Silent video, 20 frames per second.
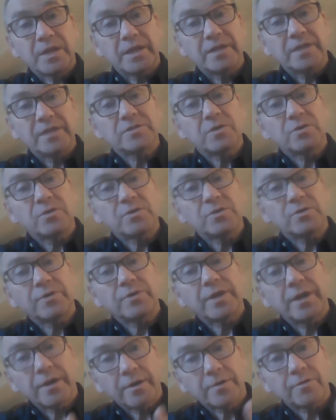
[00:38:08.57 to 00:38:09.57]
it is also
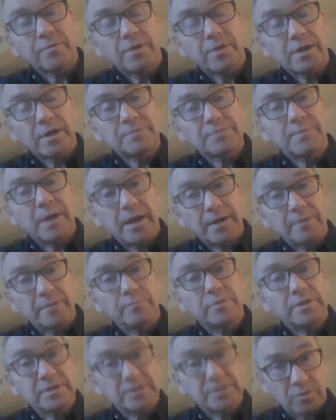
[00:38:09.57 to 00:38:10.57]
characterized by an
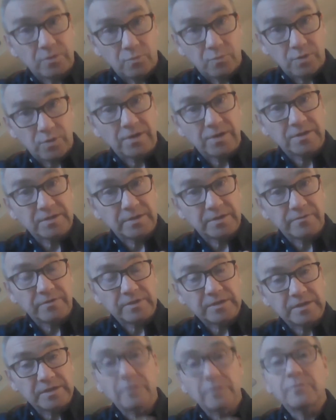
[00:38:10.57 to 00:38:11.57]
implicit awareness of
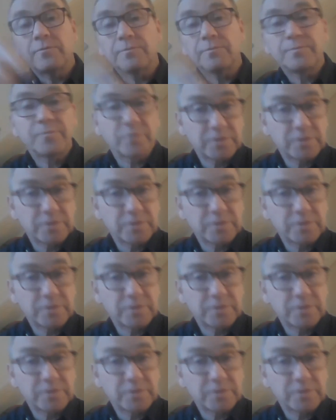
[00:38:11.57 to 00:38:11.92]
itself,